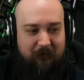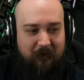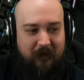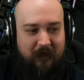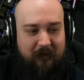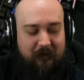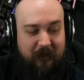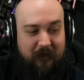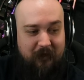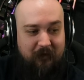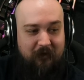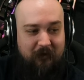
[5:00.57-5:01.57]
right?
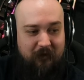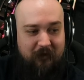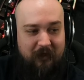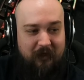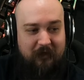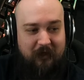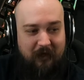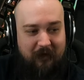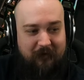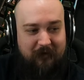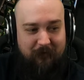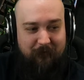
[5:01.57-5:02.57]
Like you needed
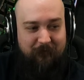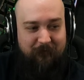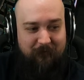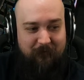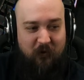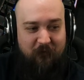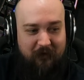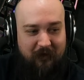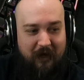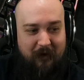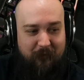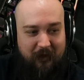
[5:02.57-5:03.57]
to move a
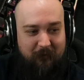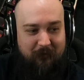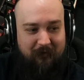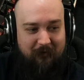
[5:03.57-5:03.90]
lot of people